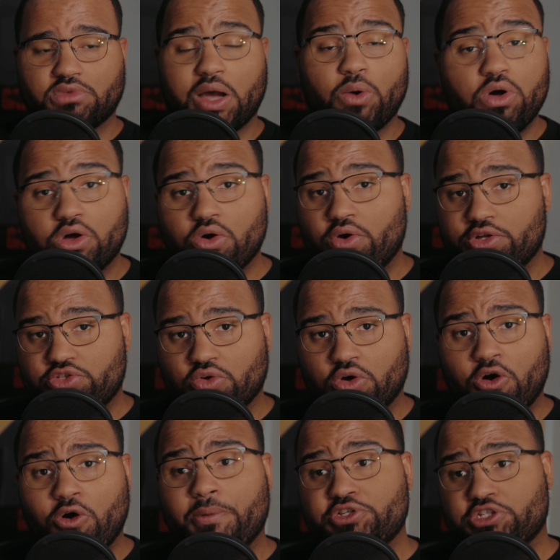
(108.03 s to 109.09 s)
I won't go into a
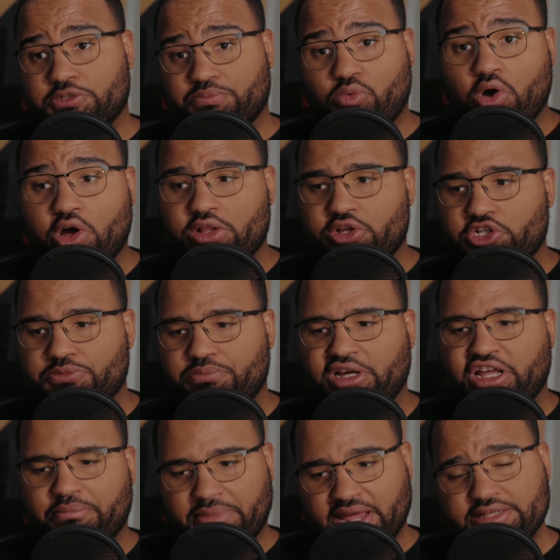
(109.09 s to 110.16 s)
whole bunch of spoilers,
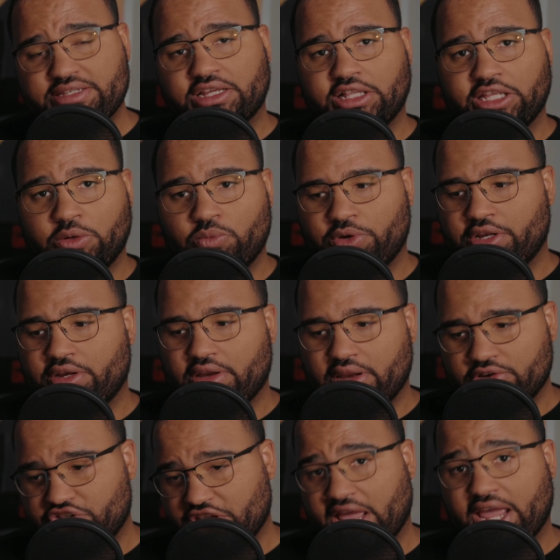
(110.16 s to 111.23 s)
but basically when
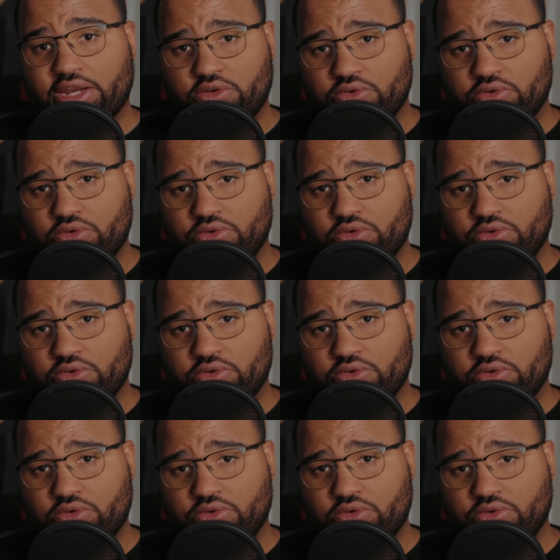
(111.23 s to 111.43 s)
Jane,